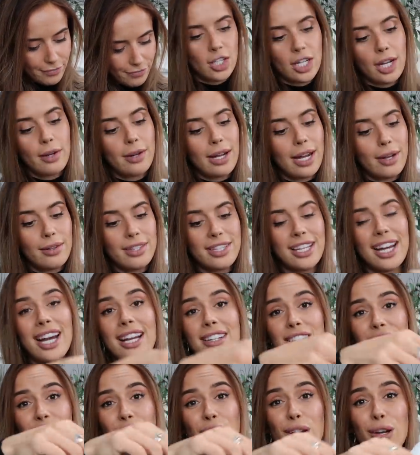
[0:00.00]
Shout out to
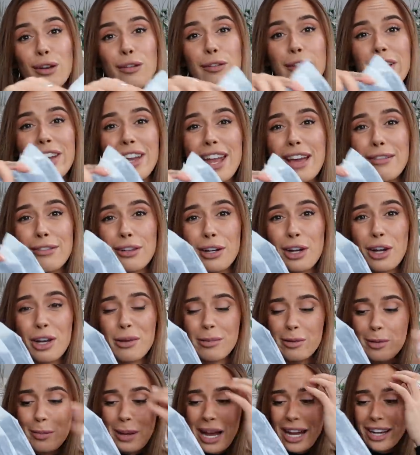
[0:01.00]
Adanola for never
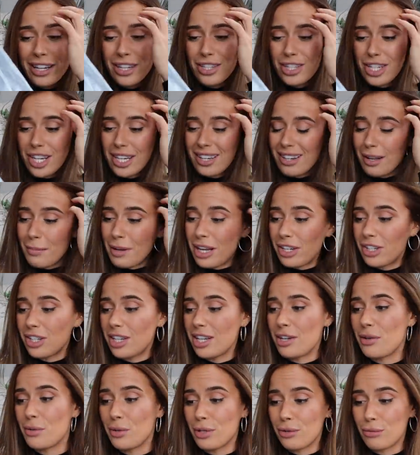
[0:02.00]
over packaging. I'm
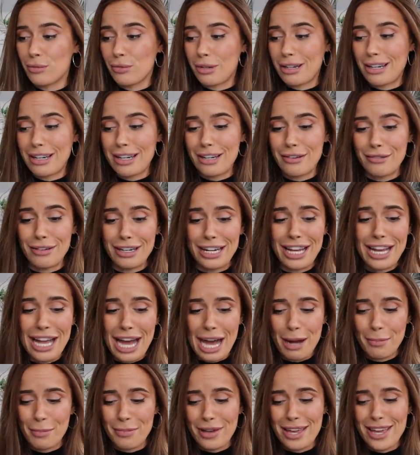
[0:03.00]
actually always really, really
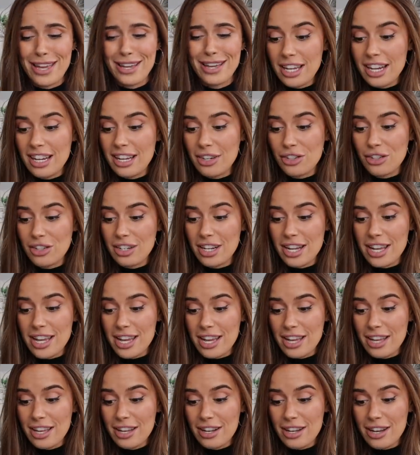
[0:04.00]
happy. They
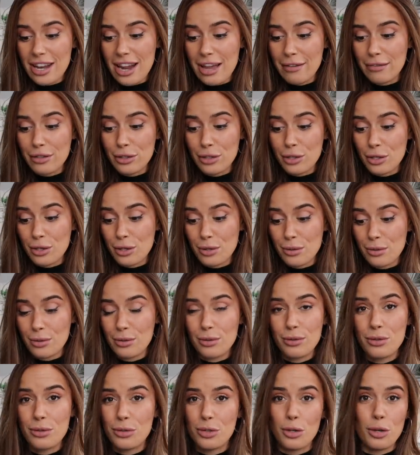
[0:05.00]
literally never do
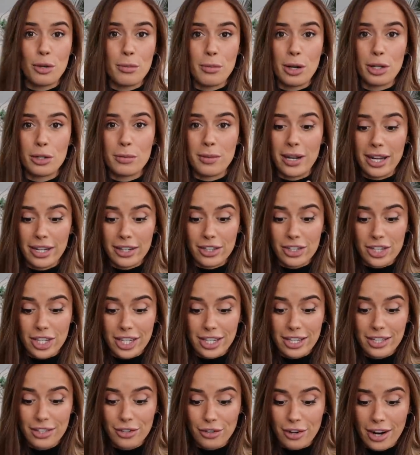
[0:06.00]
too much
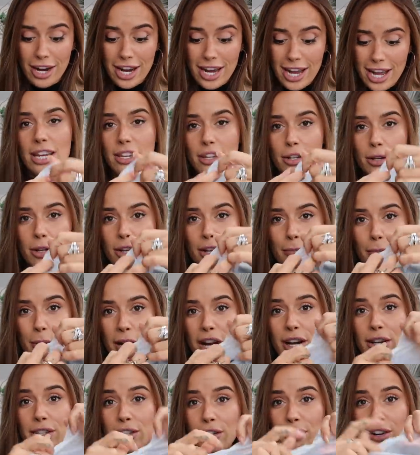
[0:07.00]
packaging. It's great. And you can
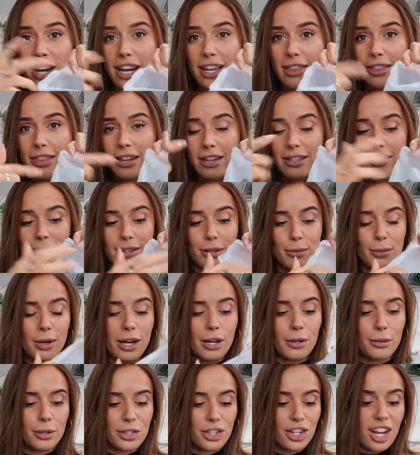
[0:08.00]
biodegrade this as well,
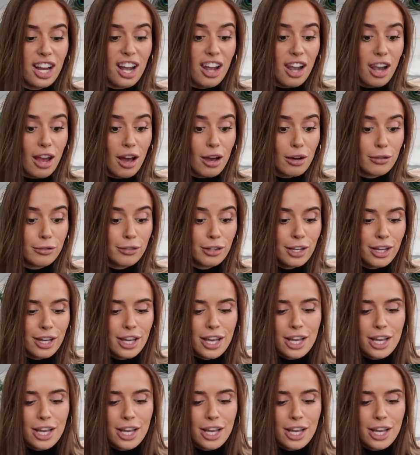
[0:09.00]
which I love.